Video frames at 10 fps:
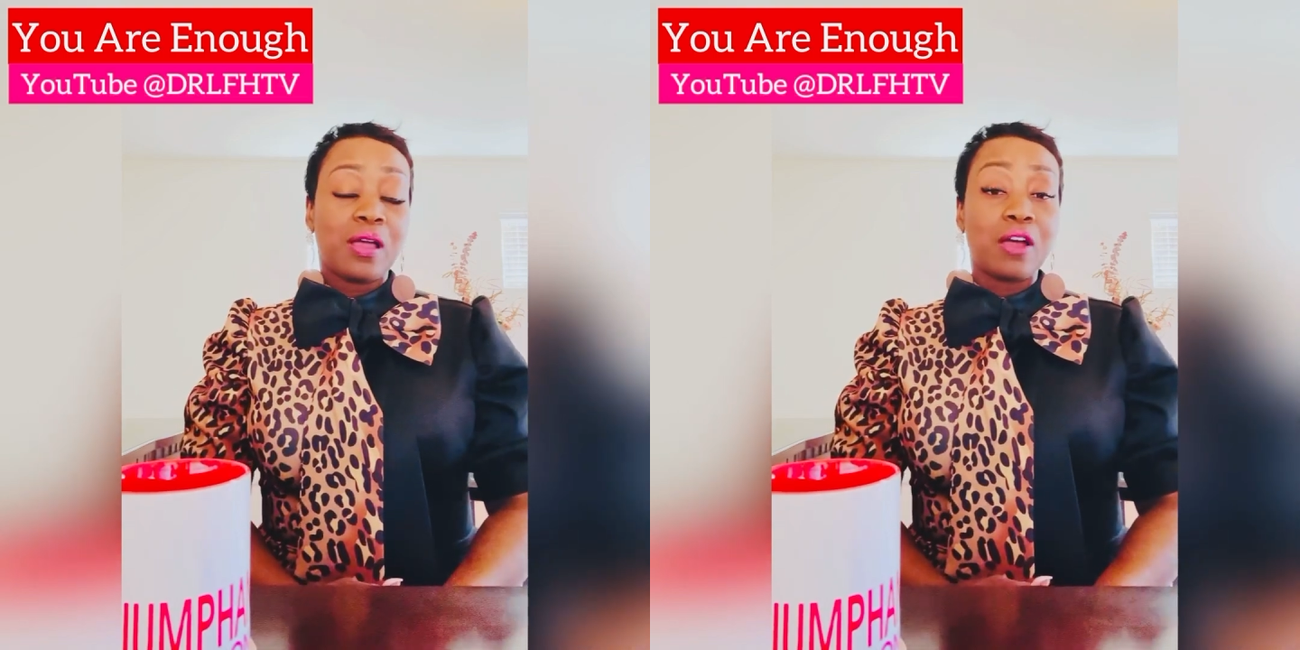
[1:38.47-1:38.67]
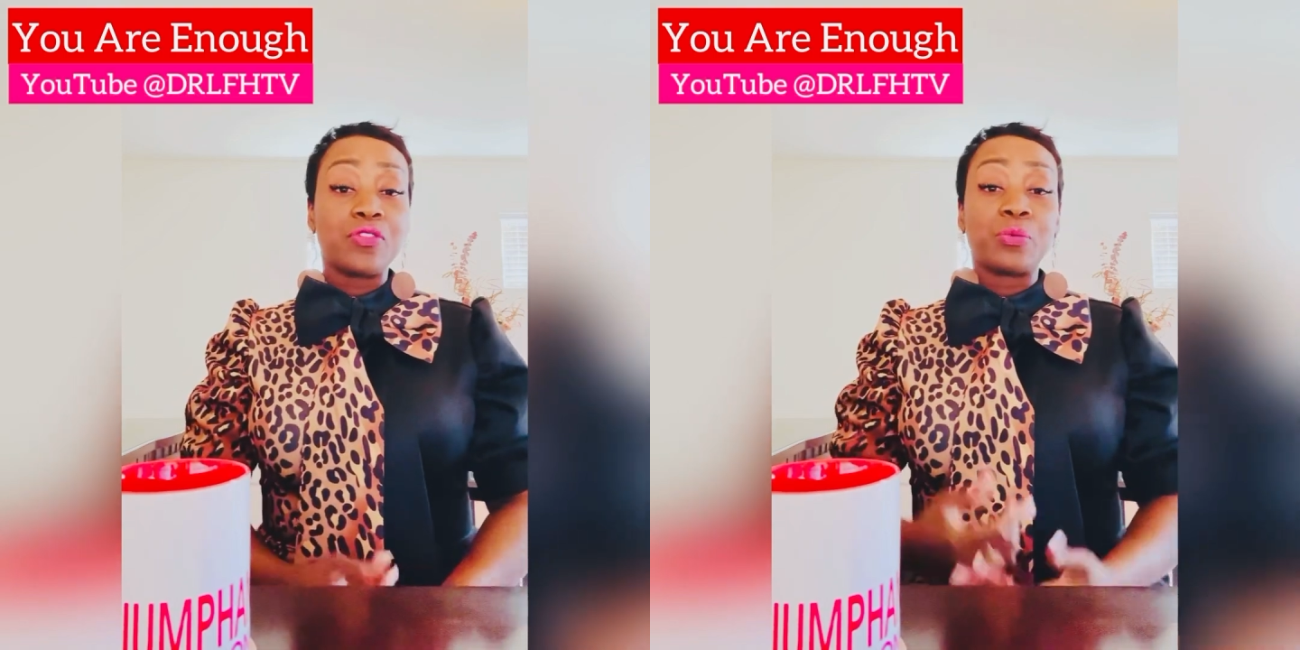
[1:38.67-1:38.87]

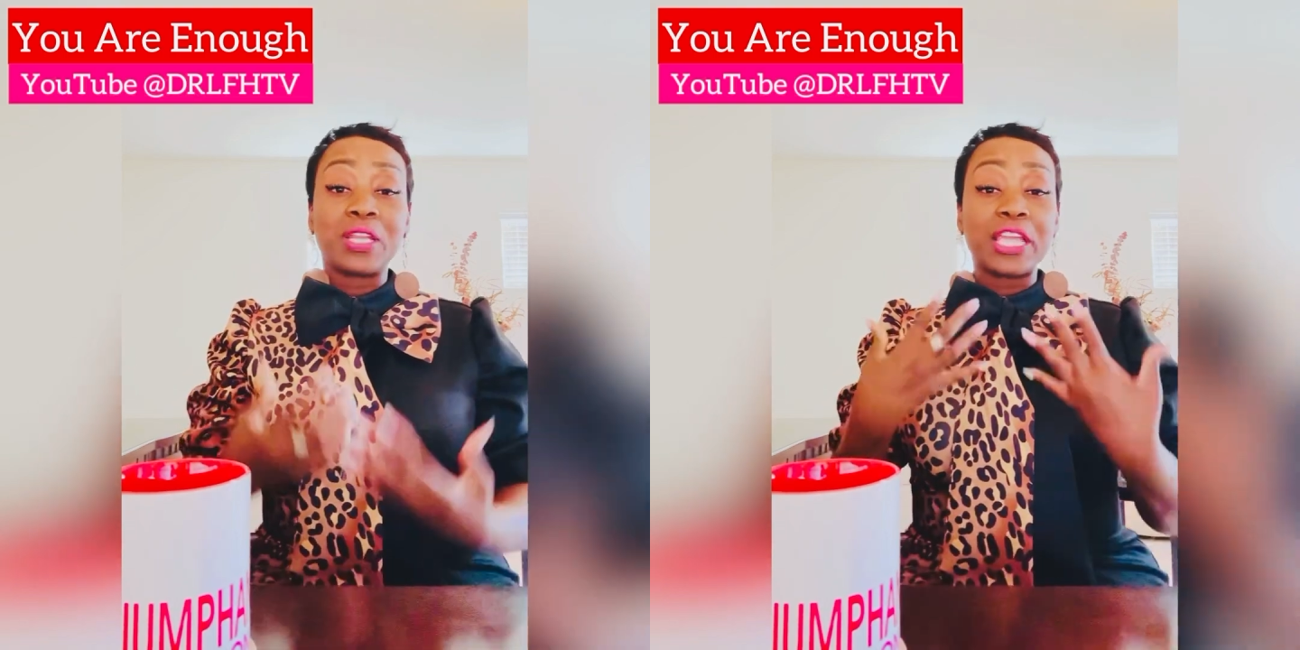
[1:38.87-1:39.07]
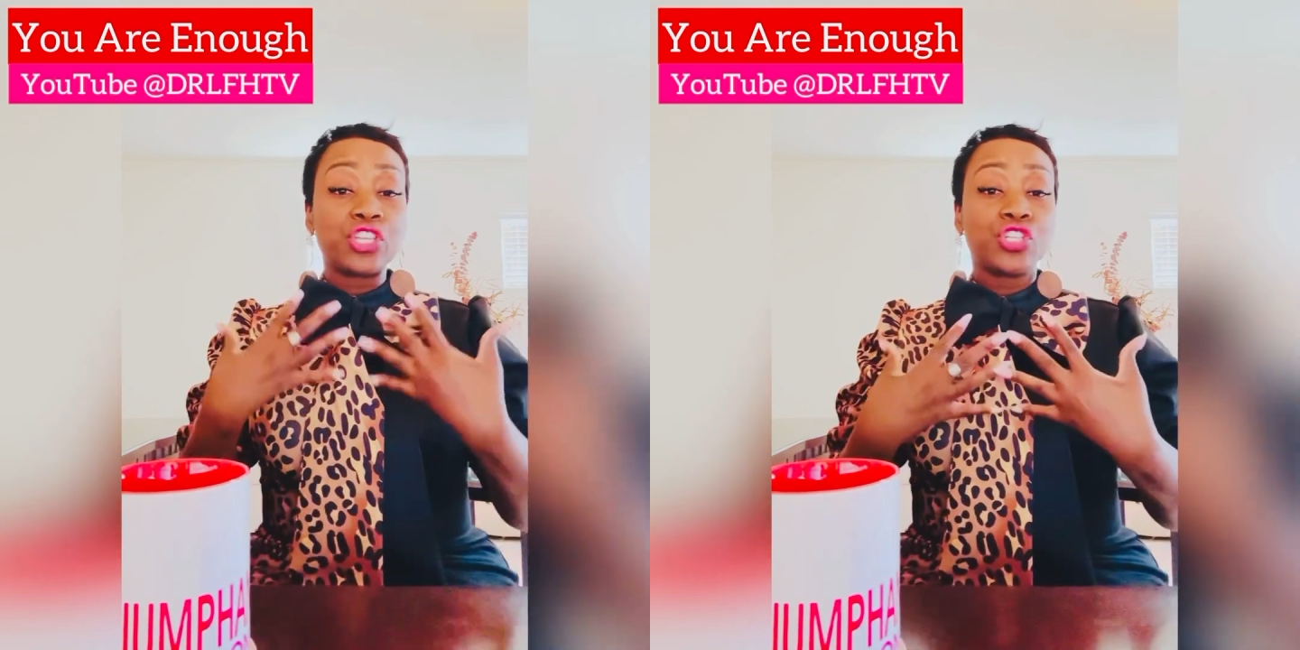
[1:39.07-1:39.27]
of the
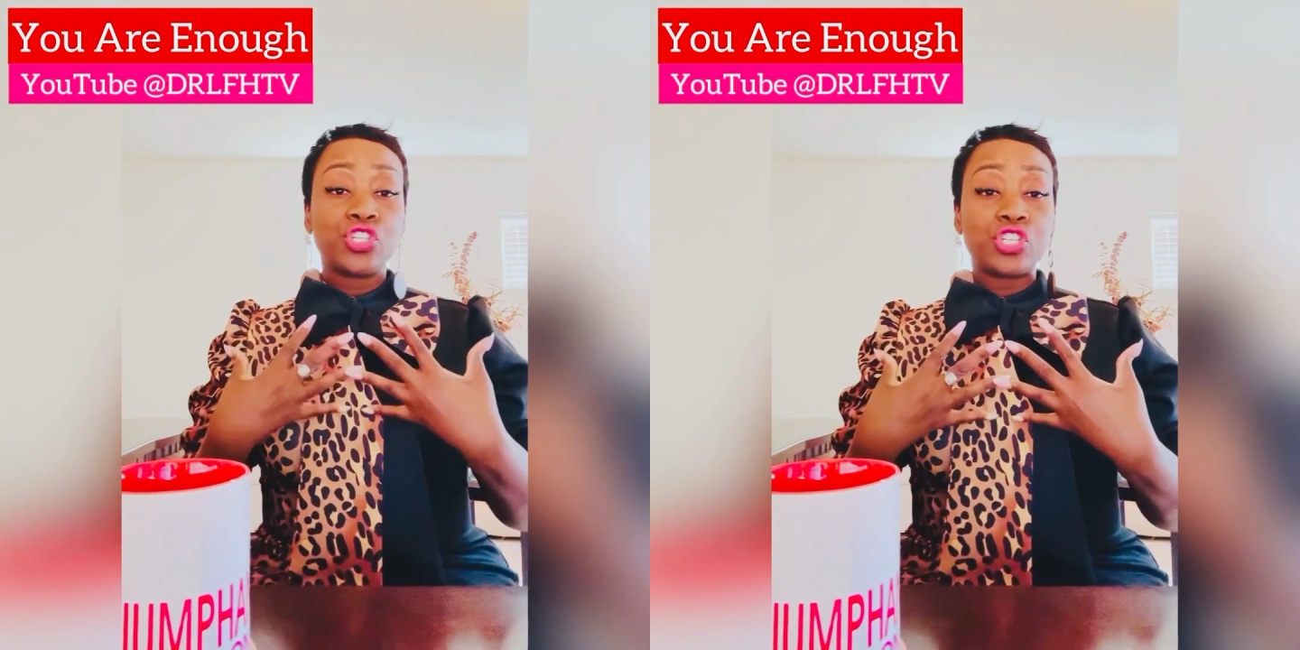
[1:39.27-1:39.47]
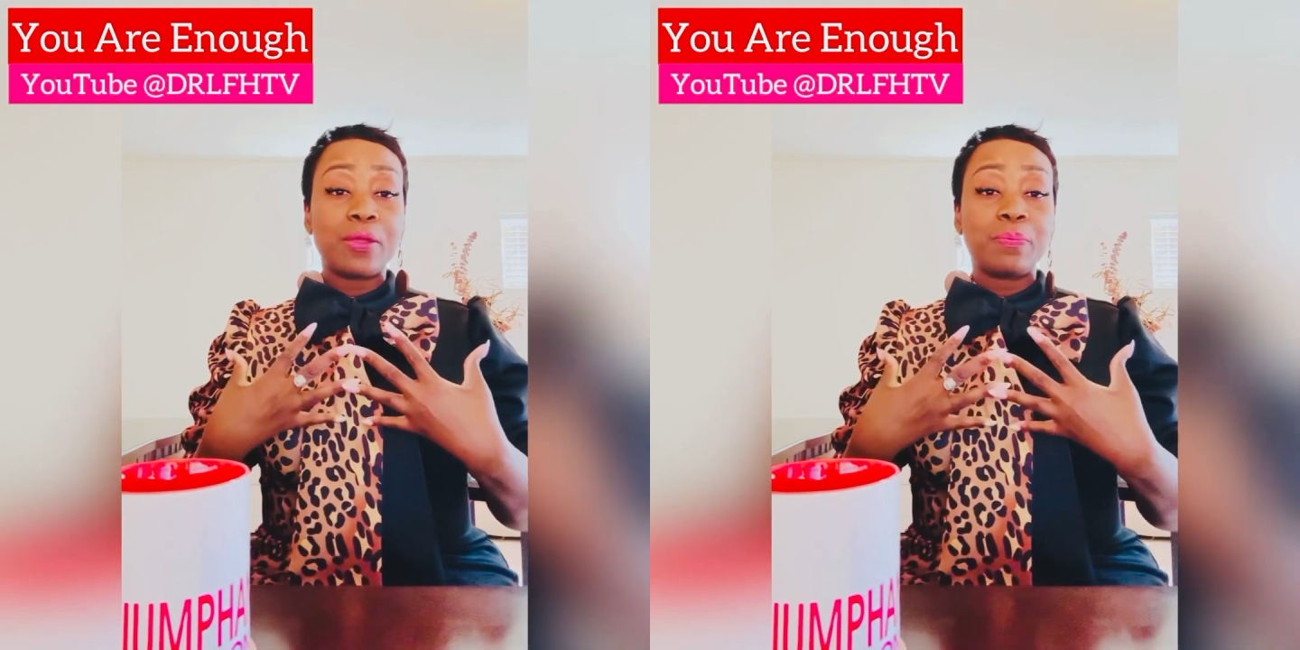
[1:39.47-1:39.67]

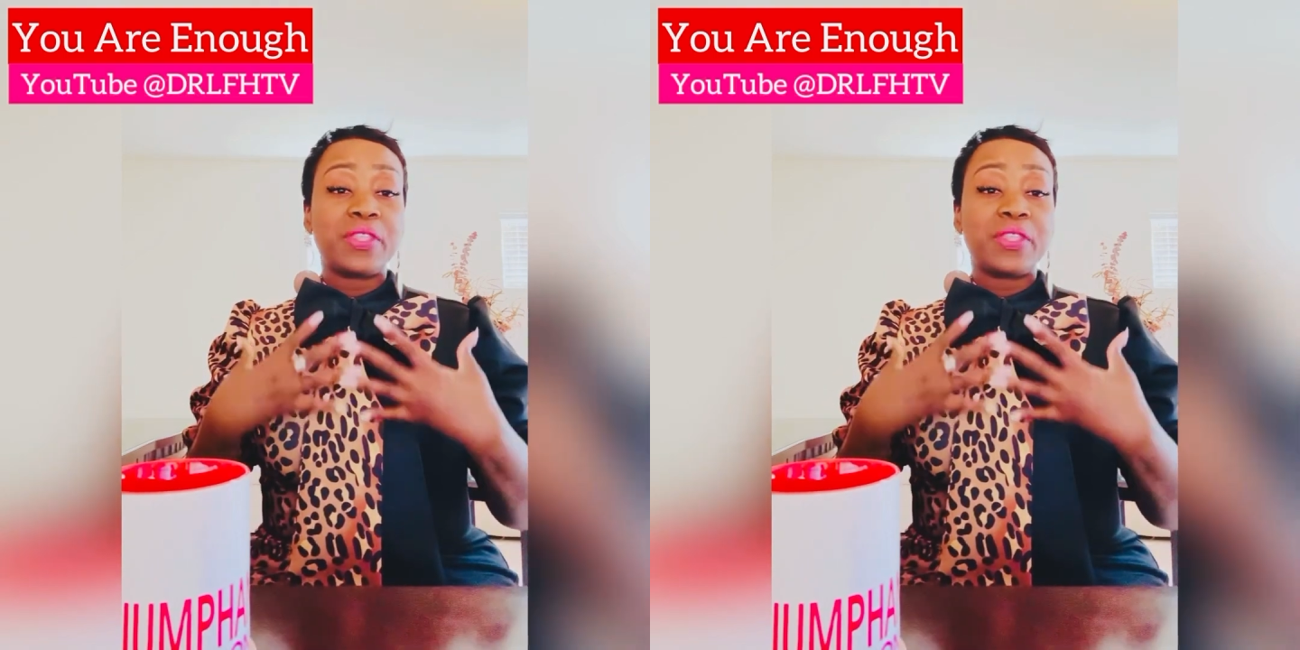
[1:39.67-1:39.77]
relationship